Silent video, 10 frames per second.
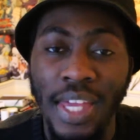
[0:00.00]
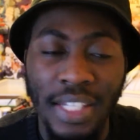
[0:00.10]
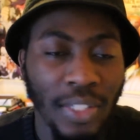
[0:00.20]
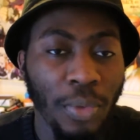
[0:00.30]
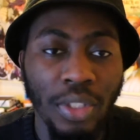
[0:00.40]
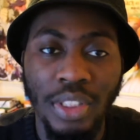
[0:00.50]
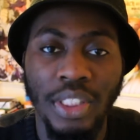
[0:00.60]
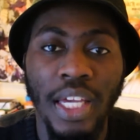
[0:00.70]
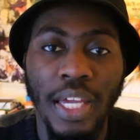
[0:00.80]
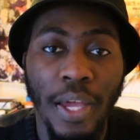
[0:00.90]
Yes, I wanted to
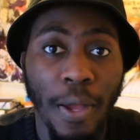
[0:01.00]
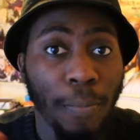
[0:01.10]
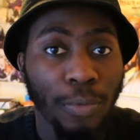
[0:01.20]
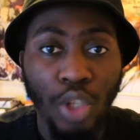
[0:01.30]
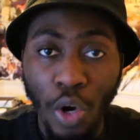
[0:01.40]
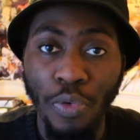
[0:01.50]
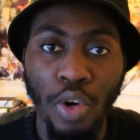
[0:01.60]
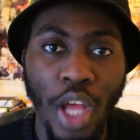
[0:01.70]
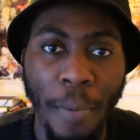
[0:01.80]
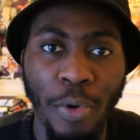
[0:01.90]
say sorry for
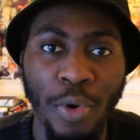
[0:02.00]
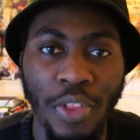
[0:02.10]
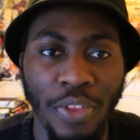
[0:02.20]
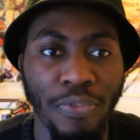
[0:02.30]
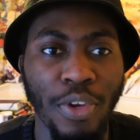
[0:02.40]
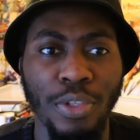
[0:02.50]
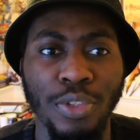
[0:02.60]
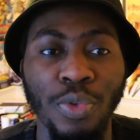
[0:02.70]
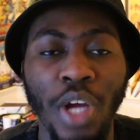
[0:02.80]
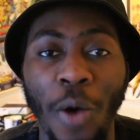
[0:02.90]
not uploading this video sooner.